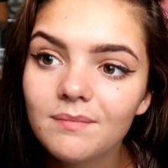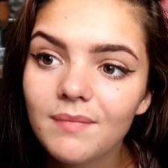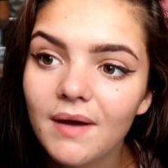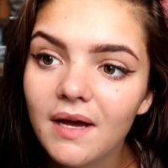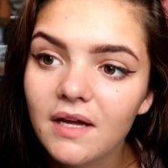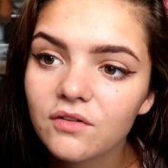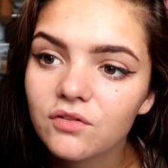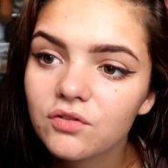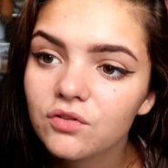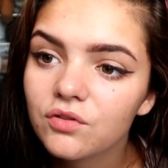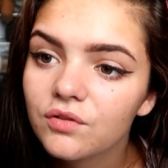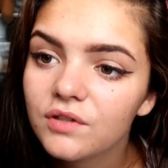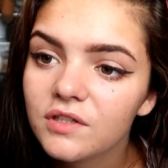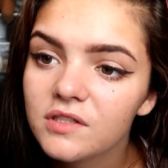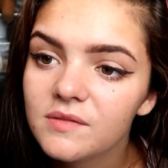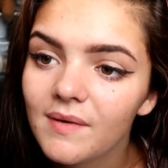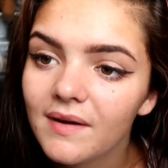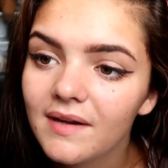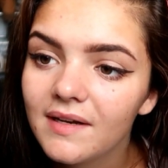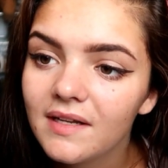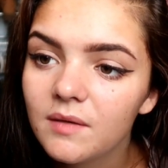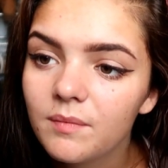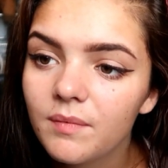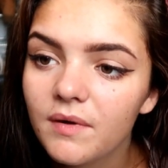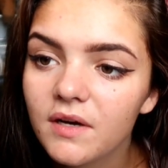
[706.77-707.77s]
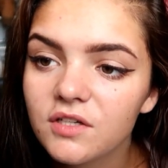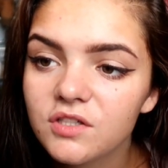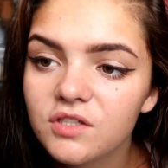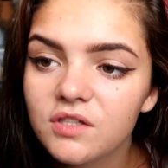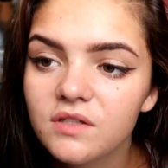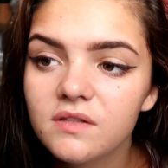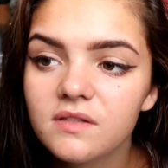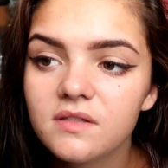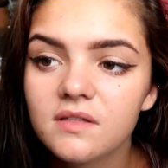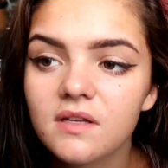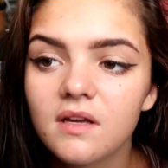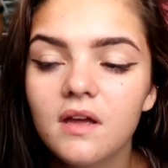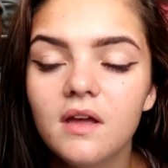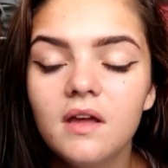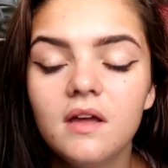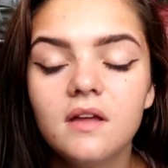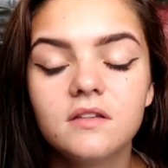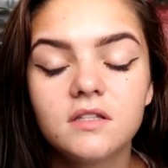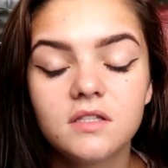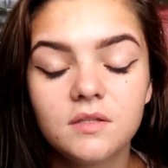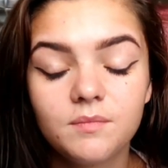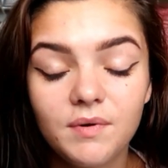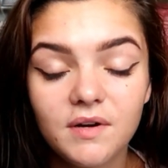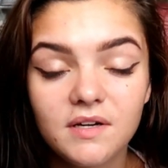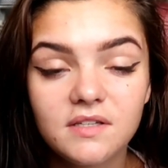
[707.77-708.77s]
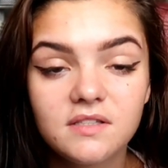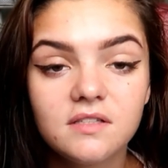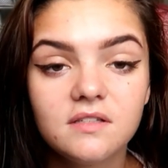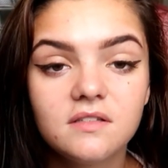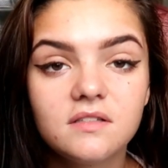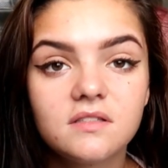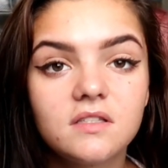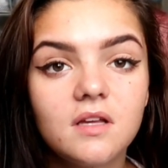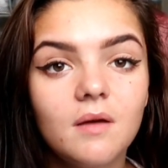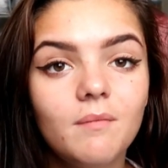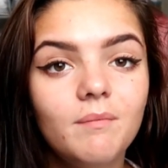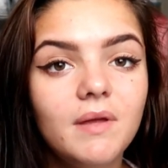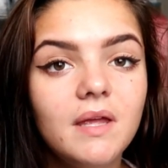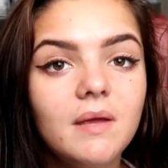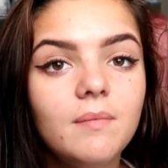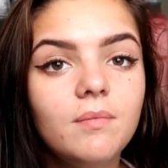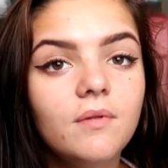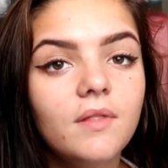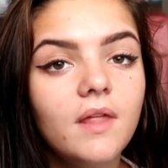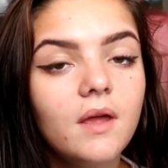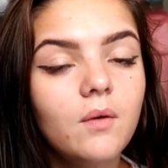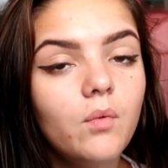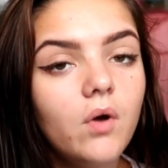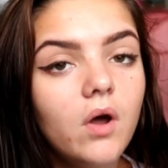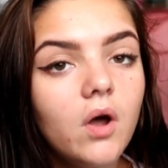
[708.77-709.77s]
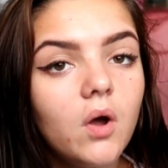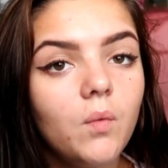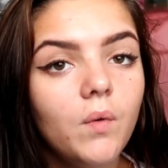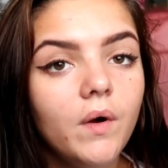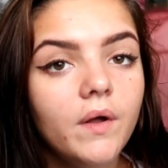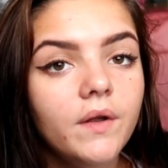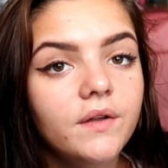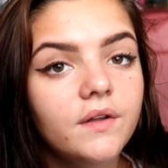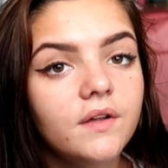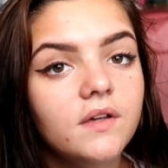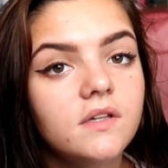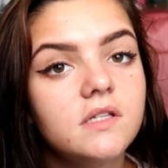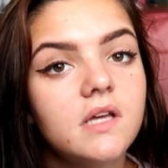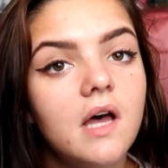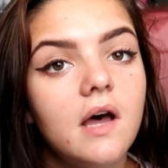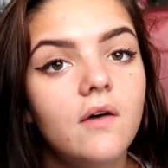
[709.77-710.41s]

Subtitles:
bad stories about antidepressants. Some people, they work wonders.